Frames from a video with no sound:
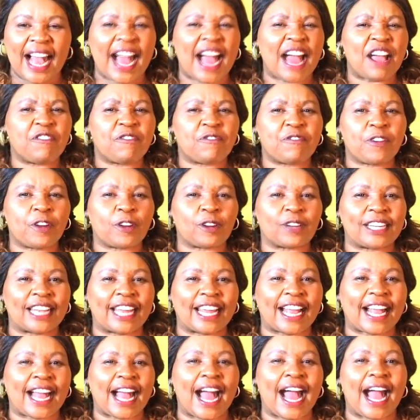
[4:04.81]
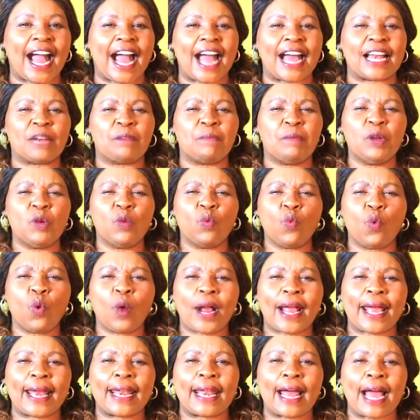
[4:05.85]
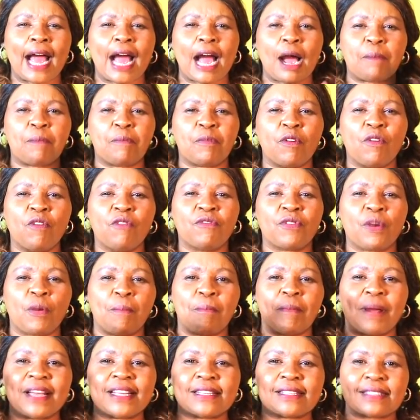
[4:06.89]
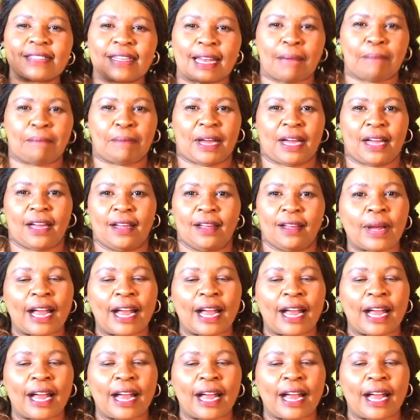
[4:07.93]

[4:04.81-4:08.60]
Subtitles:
I felt like I had been woken up from my slumber.